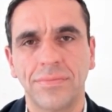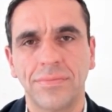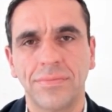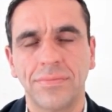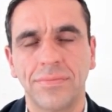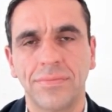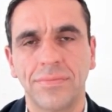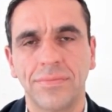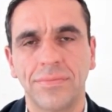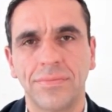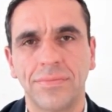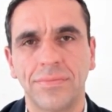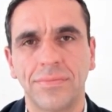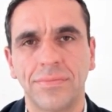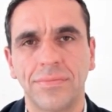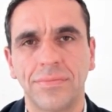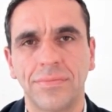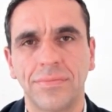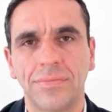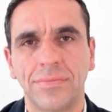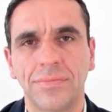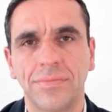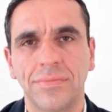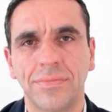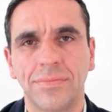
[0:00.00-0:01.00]

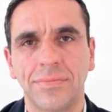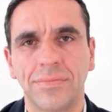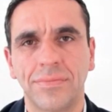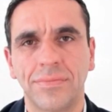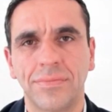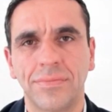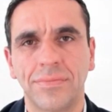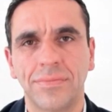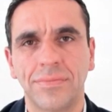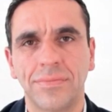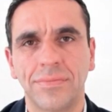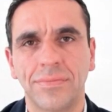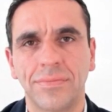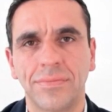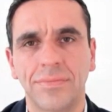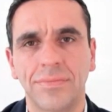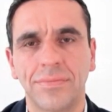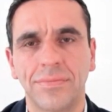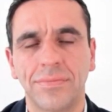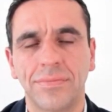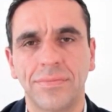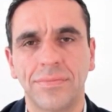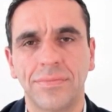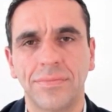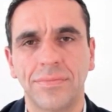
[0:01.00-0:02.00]

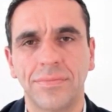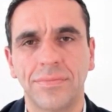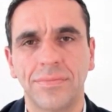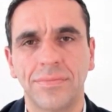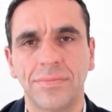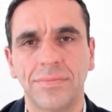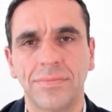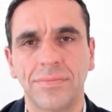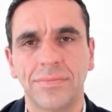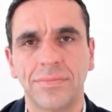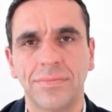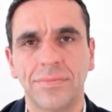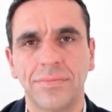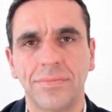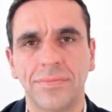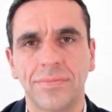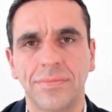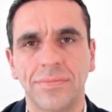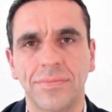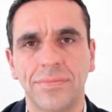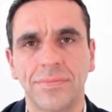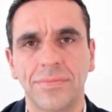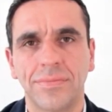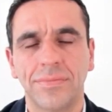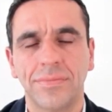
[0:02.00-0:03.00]

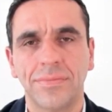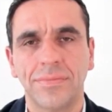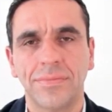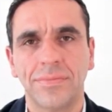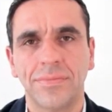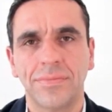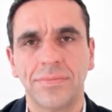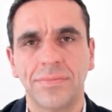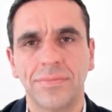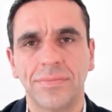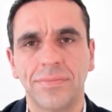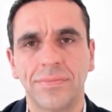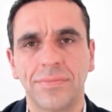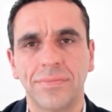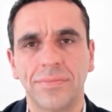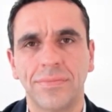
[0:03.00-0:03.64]
[no speech]